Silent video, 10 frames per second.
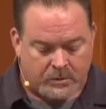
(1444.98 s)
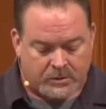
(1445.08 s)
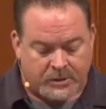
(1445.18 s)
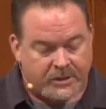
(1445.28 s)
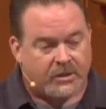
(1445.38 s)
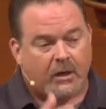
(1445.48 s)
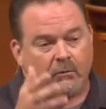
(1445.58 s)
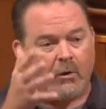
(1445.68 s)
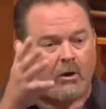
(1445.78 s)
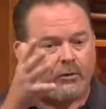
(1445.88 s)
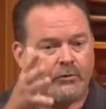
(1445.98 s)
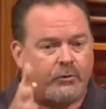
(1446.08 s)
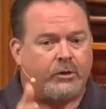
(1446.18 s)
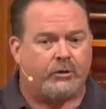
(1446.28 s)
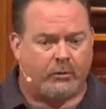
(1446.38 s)
Since I walked through
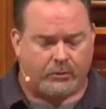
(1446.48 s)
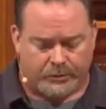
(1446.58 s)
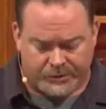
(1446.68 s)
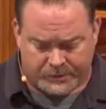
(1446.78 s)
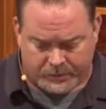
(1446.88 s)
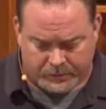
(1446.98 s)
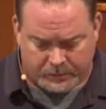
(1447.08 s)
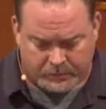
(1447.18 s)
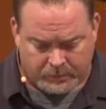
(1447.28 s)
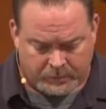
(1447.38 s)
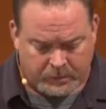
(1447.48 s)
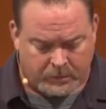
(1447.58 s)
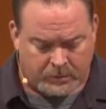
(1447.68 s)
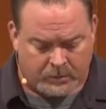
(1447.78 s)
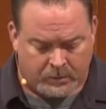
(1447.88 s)
your doors,
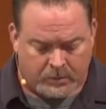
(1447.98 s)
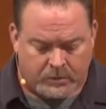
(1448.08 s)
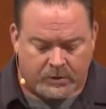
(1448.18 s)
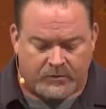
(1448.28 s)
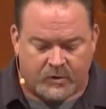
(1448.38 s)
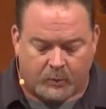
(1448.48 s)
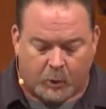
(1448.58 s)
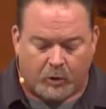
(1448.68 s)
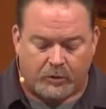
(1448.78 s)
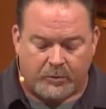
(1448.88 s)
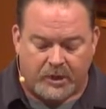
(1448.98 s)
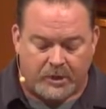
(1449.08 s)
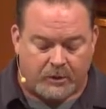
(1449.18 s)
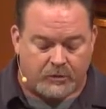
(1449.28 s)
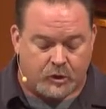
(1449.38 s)
you've supported me,
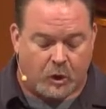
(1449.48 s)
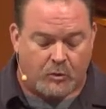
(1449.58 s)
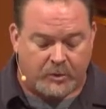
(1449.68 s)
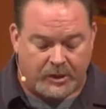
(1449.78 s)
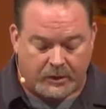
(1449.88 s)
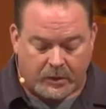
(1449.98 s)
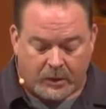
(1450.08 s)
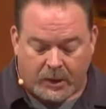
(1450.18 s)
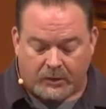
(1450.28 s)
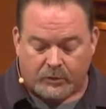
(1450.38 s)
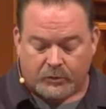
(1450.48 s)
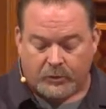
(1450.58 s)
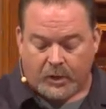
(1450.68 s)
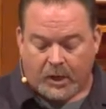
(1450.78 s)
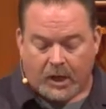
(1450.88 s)
you've shown me, either
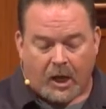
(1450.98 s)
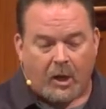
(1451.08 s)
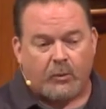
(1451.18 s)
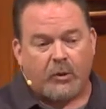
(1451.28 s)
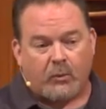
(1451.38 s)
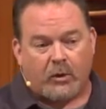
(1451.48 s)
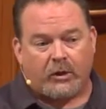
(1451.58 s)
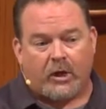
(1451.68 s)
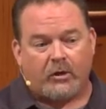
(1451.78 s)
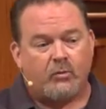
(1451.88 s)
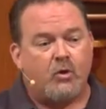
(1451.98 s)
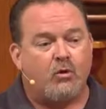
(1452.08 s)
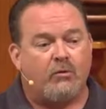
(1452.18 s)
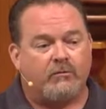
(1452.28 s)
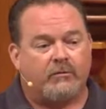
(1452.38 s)
through helping one another
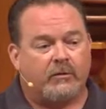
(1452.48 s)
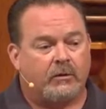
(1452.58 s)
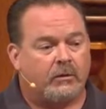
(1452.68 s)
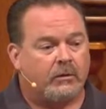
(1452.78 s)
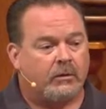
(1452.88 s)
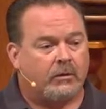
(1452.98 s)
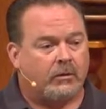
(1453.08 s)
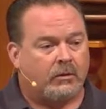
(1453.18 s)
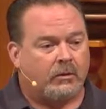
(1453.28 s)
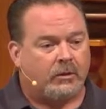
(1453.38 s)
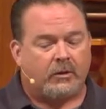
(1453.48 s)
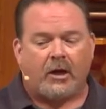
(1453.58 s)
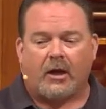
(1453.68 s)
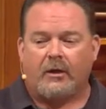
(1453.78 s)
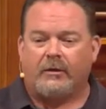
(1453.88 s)
move. You
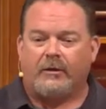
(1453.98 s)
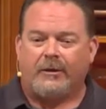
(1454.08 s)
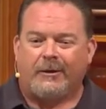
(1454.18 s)
know,